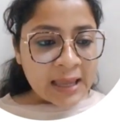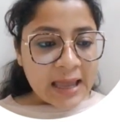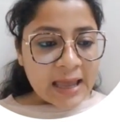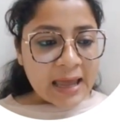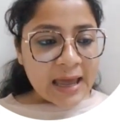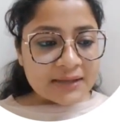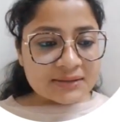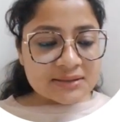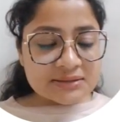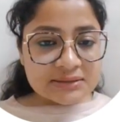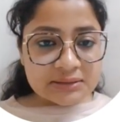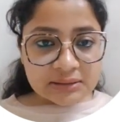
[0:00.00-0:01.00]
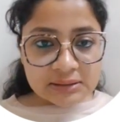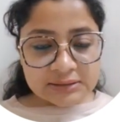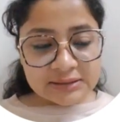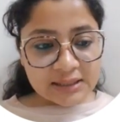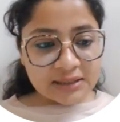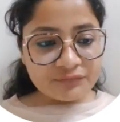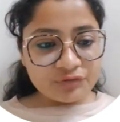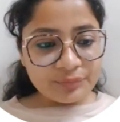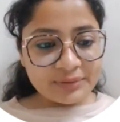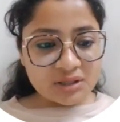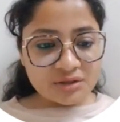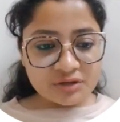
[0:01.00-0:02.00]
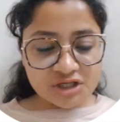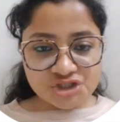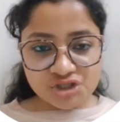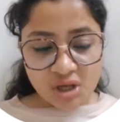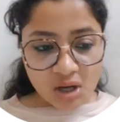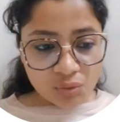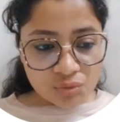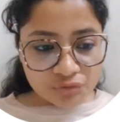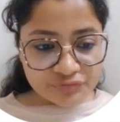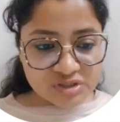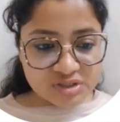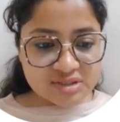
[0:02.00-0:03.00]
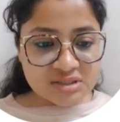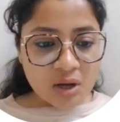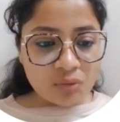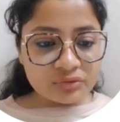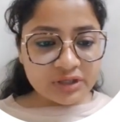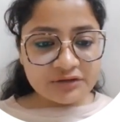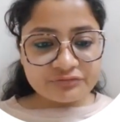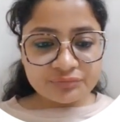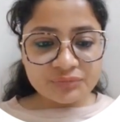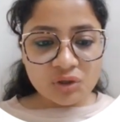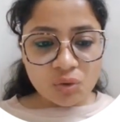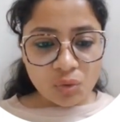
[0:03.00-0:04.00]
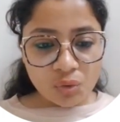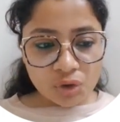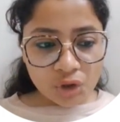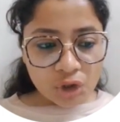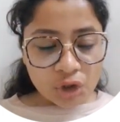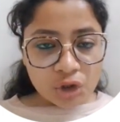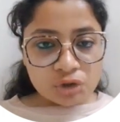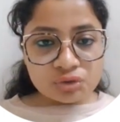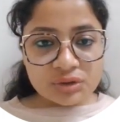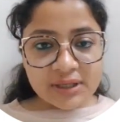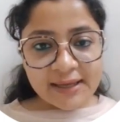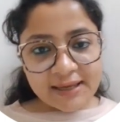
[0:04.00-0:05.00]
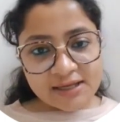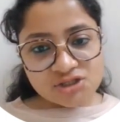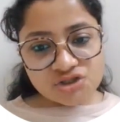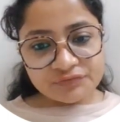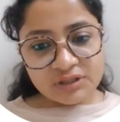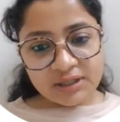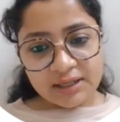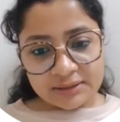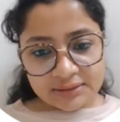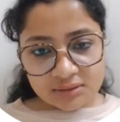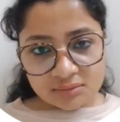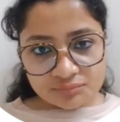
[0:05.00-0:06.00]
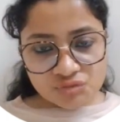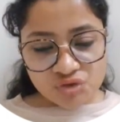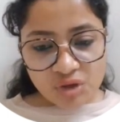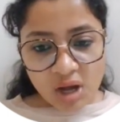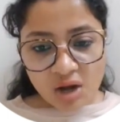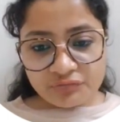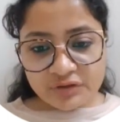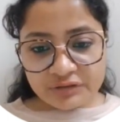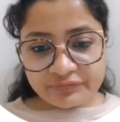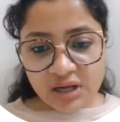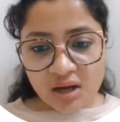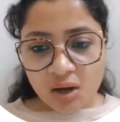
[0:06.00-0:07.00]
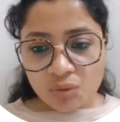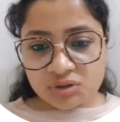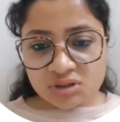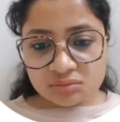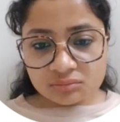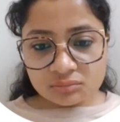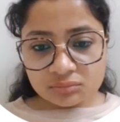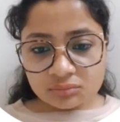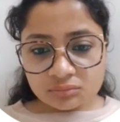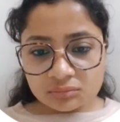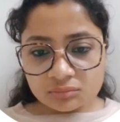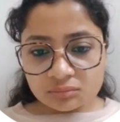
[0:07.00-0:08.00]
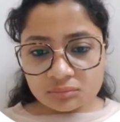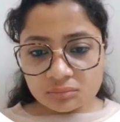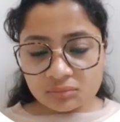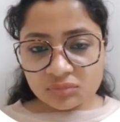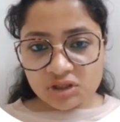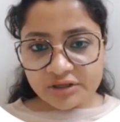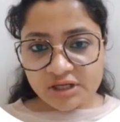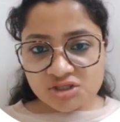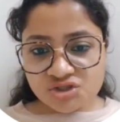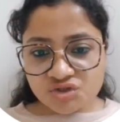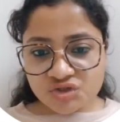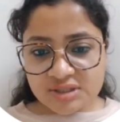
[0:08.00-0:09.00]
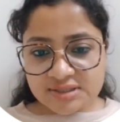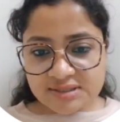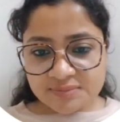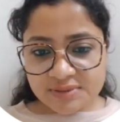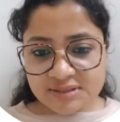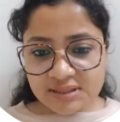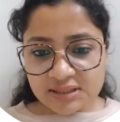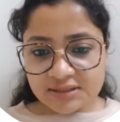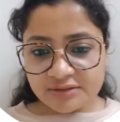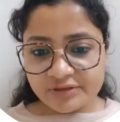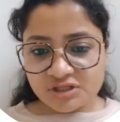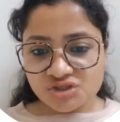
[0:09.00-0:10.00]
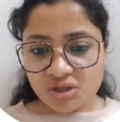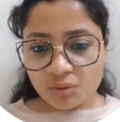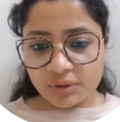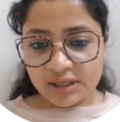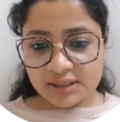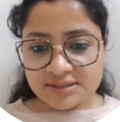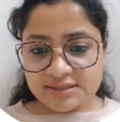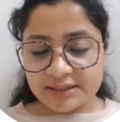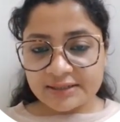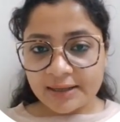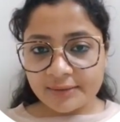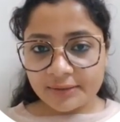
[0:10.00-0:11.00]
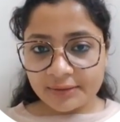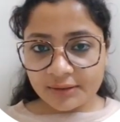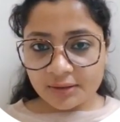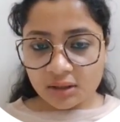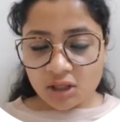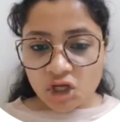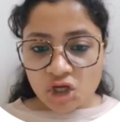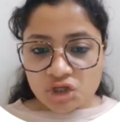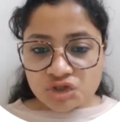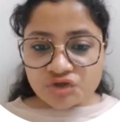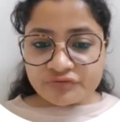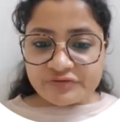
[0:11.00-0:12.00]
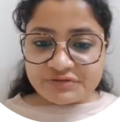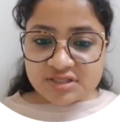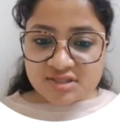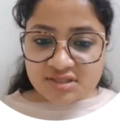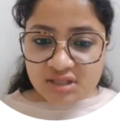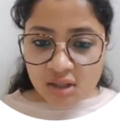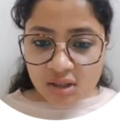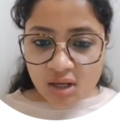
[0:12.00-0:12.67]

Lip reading: And the third thing will be the reach count, which is counting from the core to the edge of the delta. So how will we count the reach? This is basically the reach count area, this entire area. So we will start